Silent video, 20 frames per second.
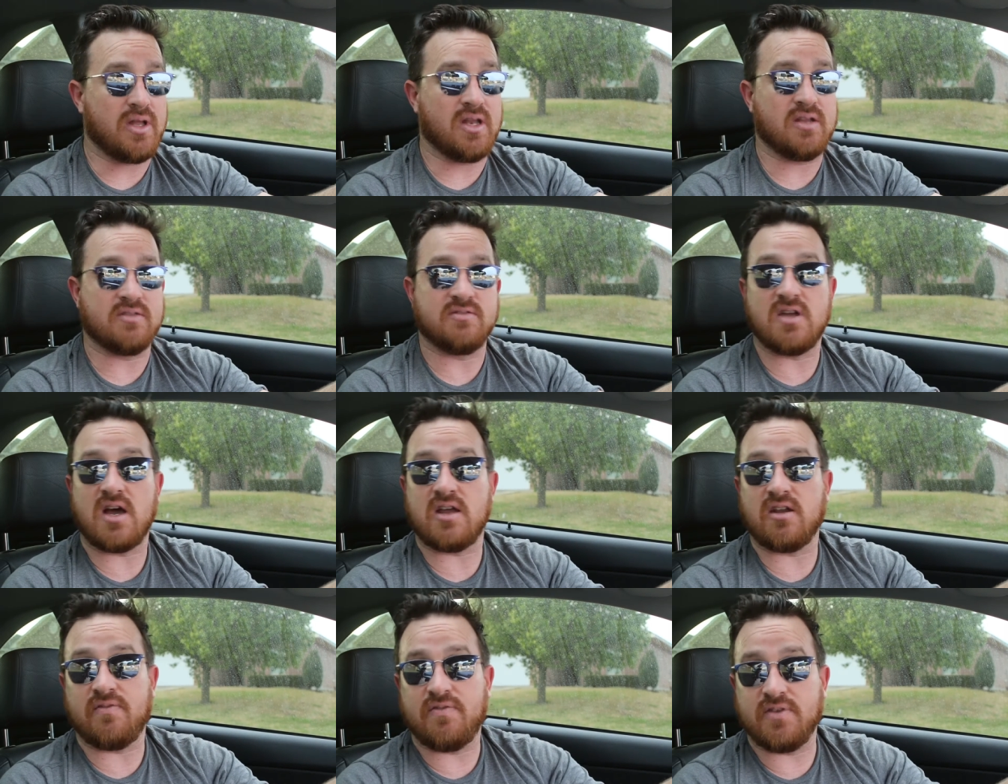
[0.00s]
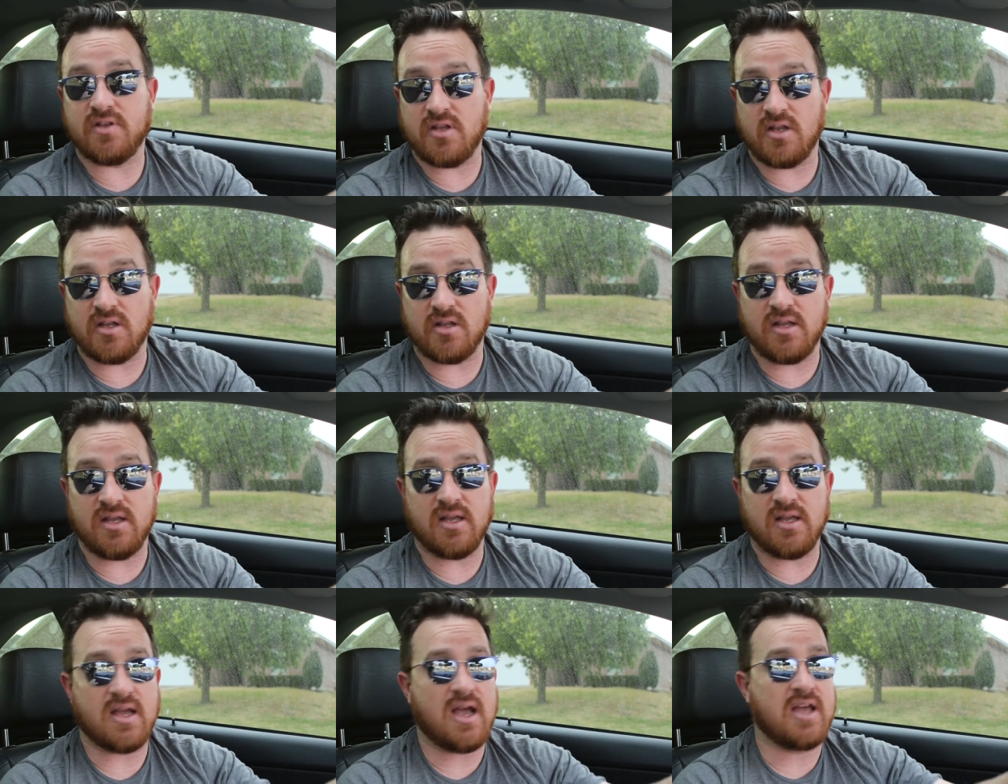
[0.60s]
It is not an affiliate
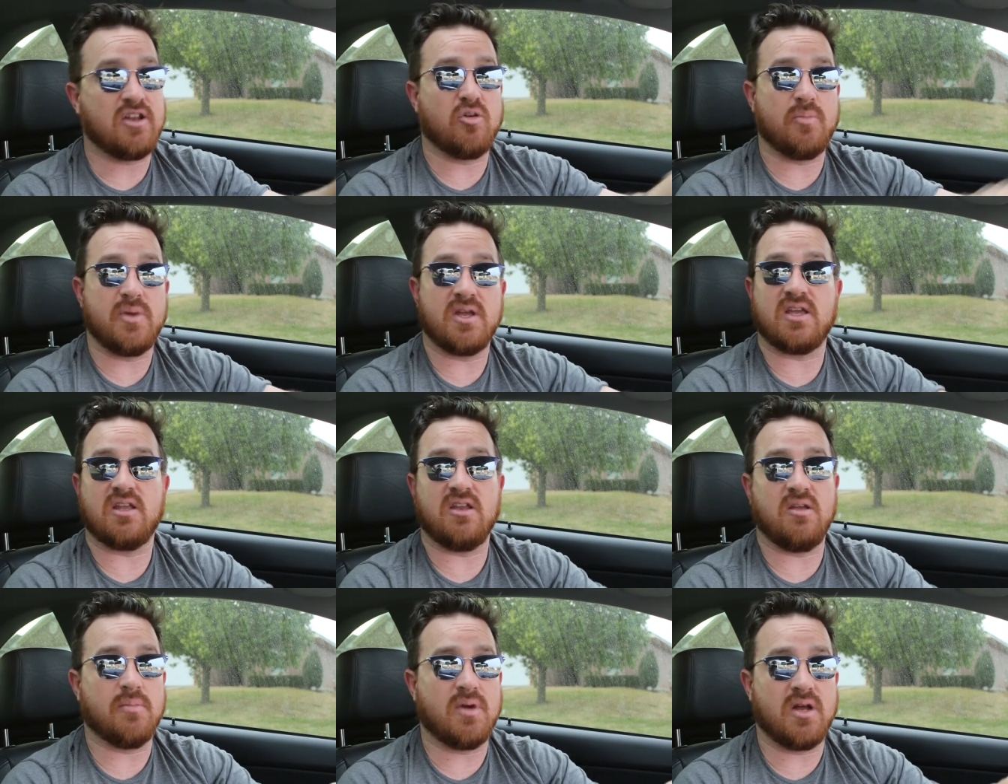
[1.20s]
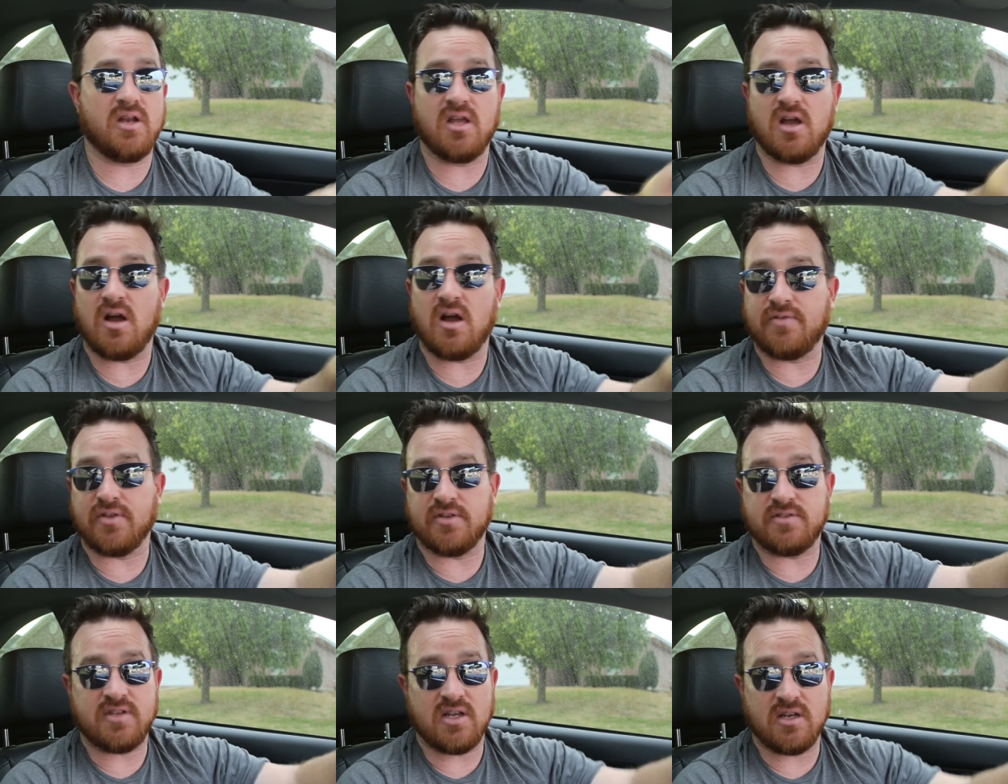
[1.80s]
link. I don't make any money
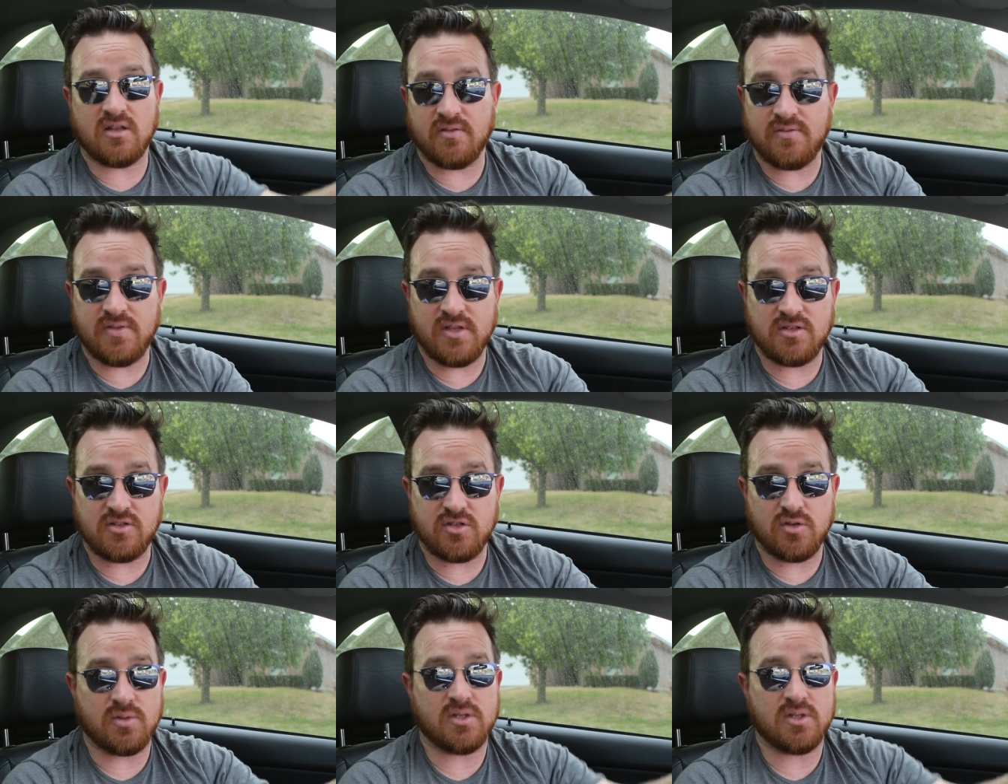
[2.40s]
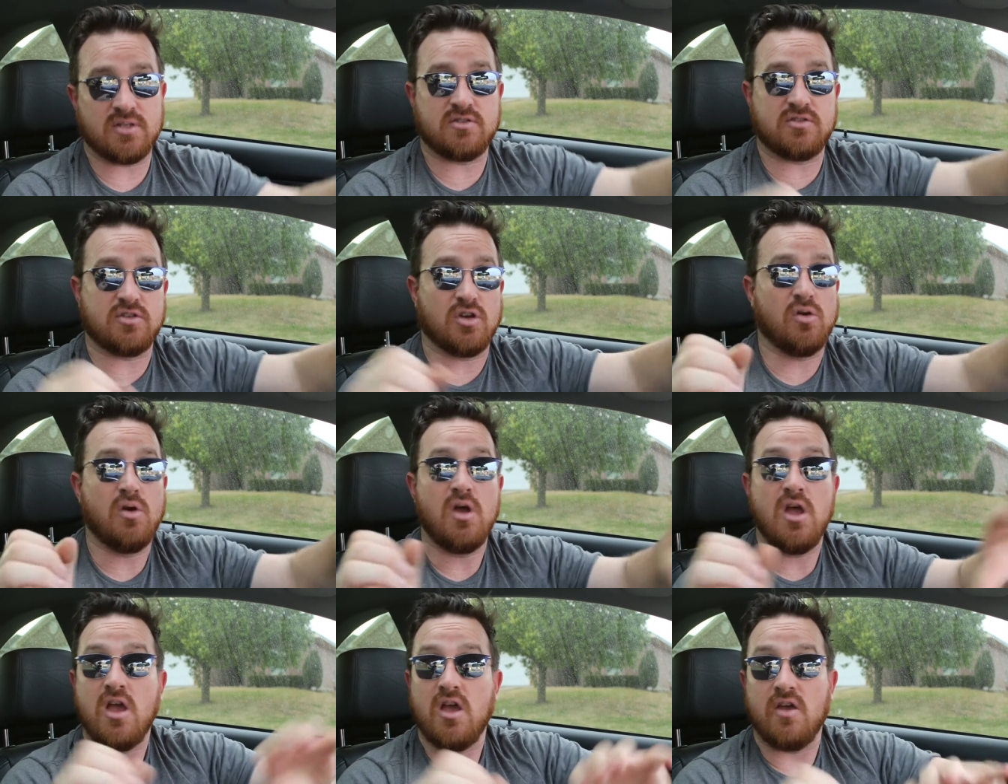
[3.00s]
off the sale of these units,
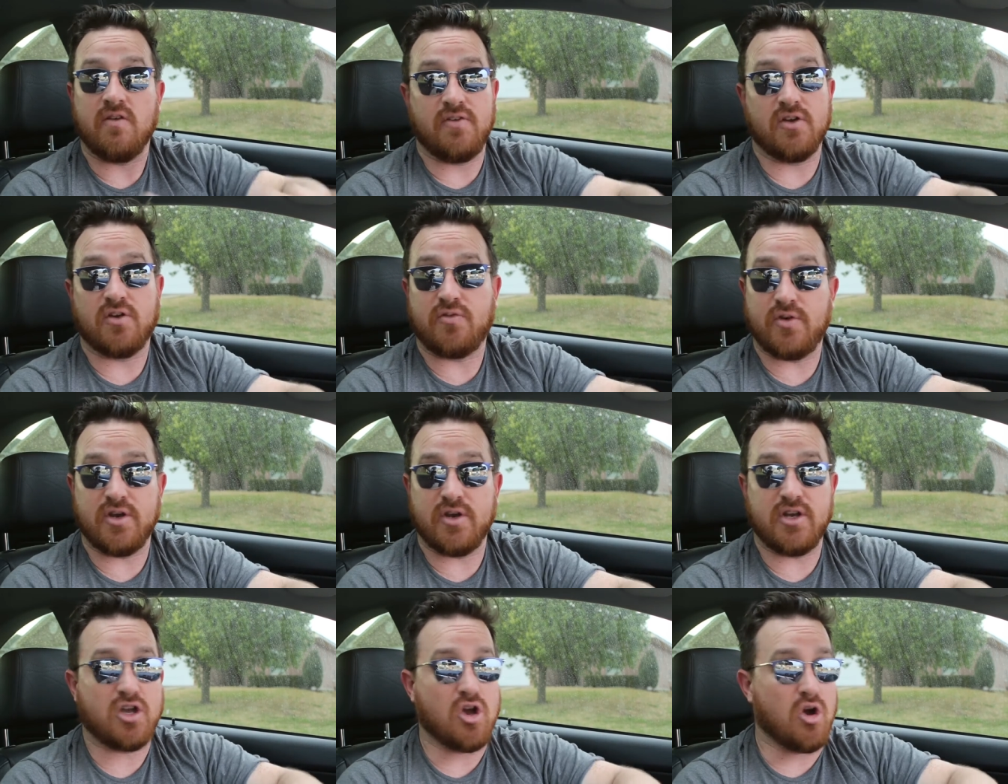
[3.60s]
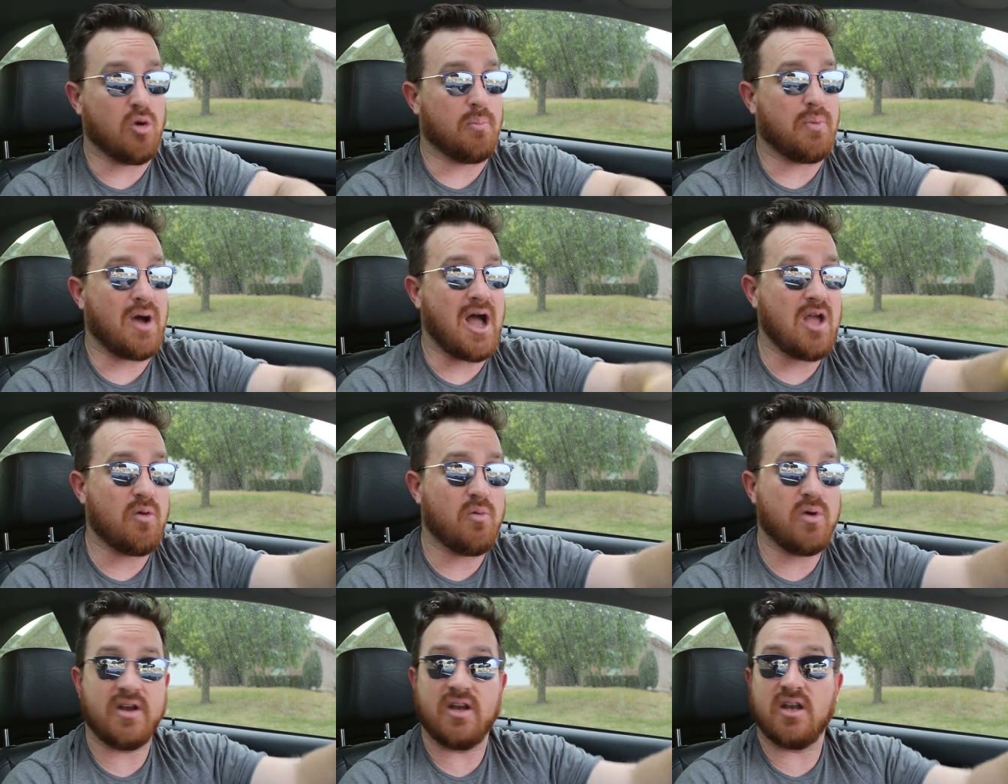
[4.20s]
so feel free to go and
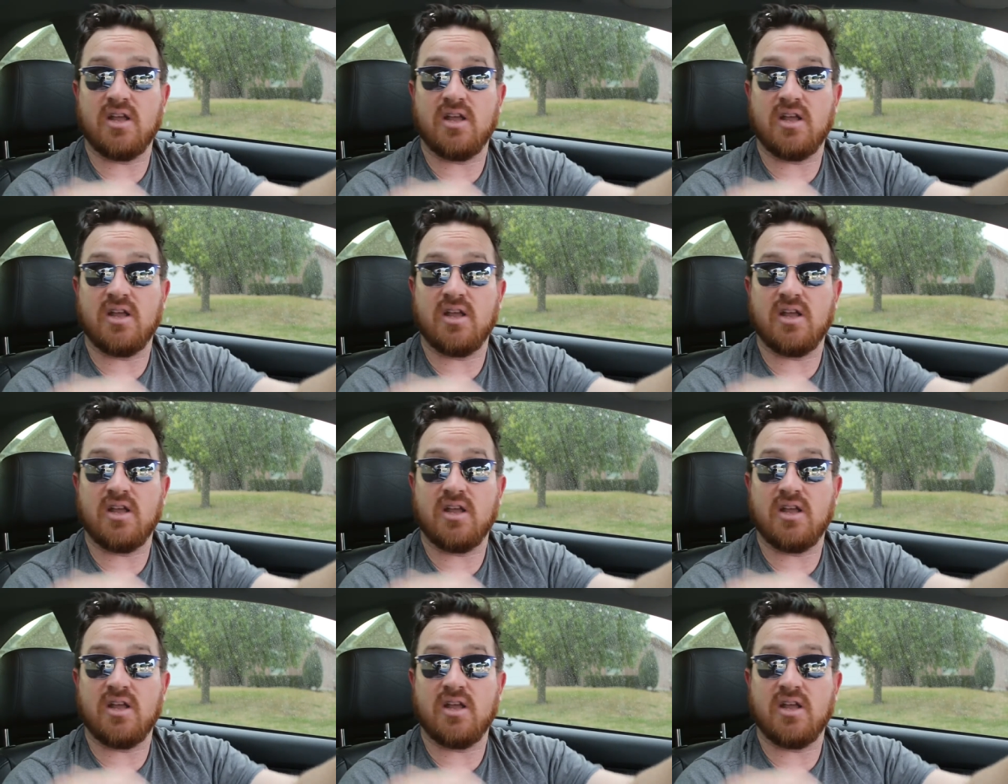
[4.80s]
buy one.